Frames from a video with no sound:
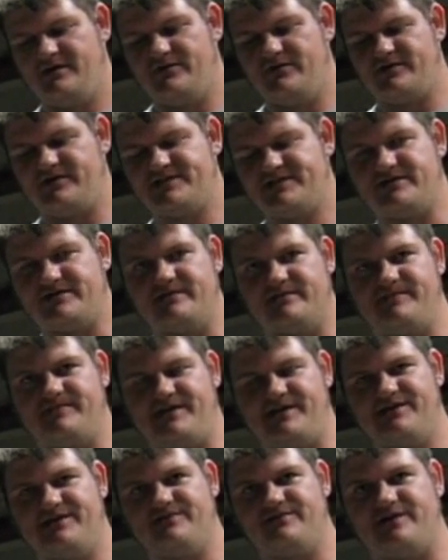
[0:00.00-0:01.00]
When I started
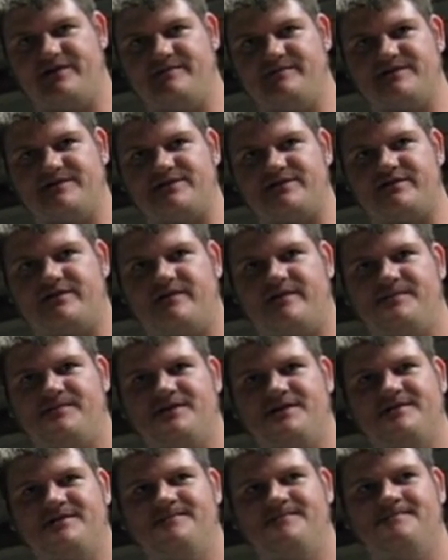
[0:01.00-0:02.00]
playing around with
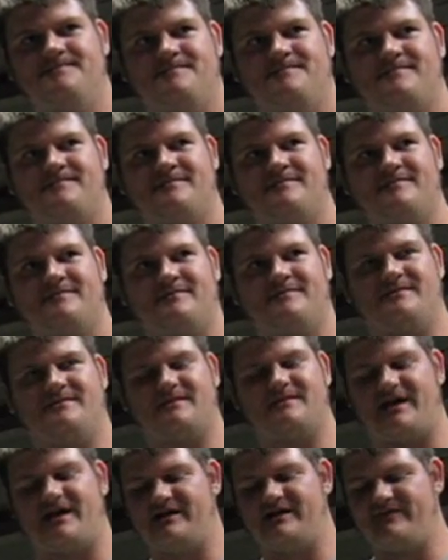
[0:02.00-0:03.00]
stropping,
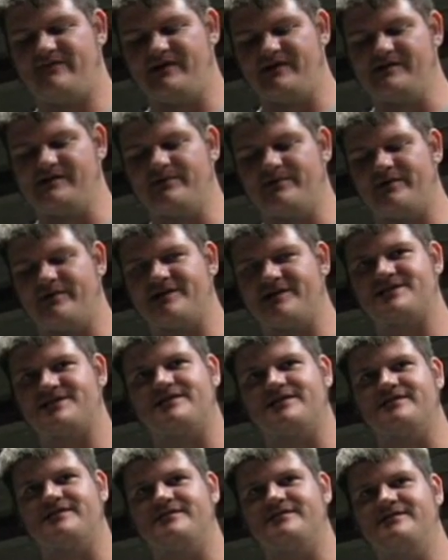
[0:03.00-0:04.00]
I followed what I
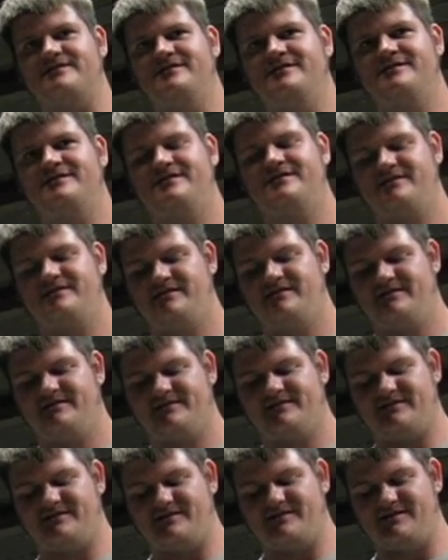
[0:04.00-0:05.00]
saw
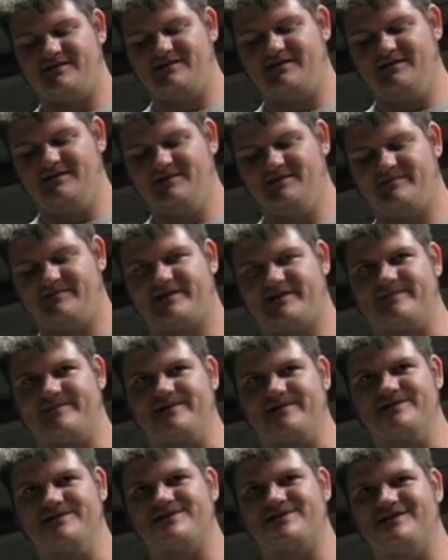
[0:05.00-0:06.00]
the
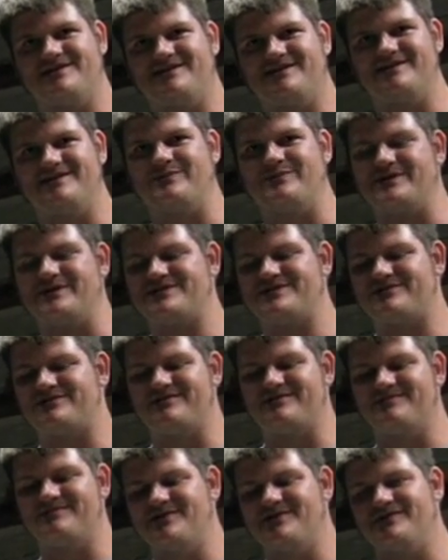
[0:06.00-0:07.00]
barbers on
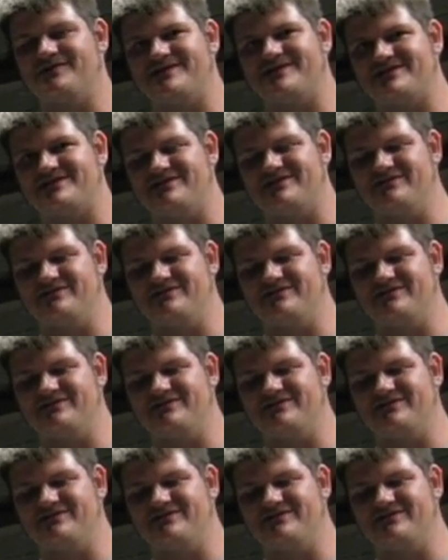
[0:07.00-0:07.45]
Western movies do.